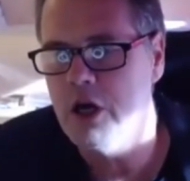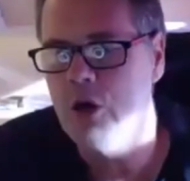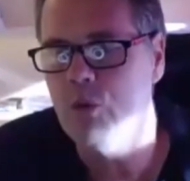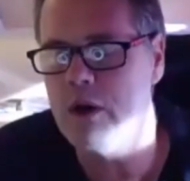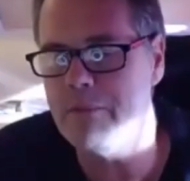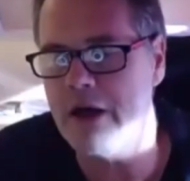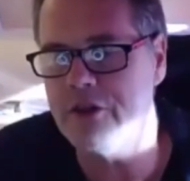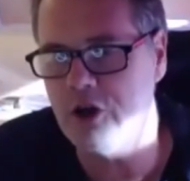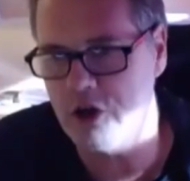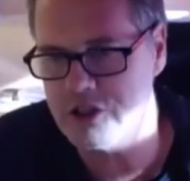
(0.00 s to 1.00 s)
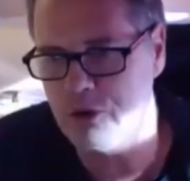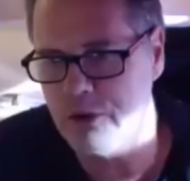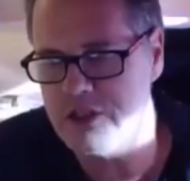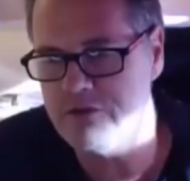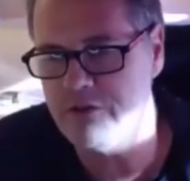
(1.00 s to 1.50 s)
What about the
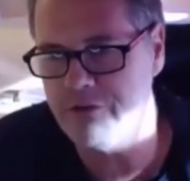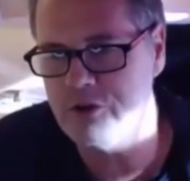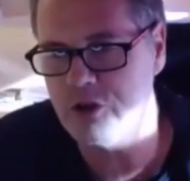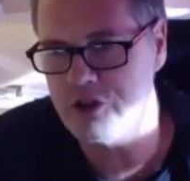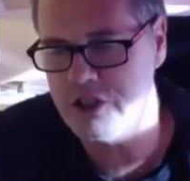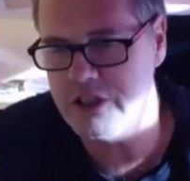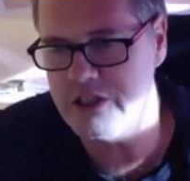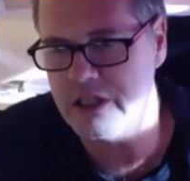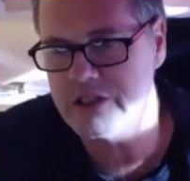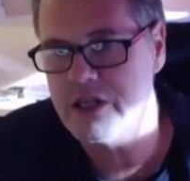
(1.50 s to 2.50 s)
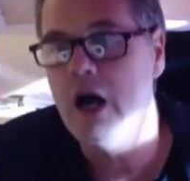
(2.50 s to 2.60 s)
consequences for photon geodesics?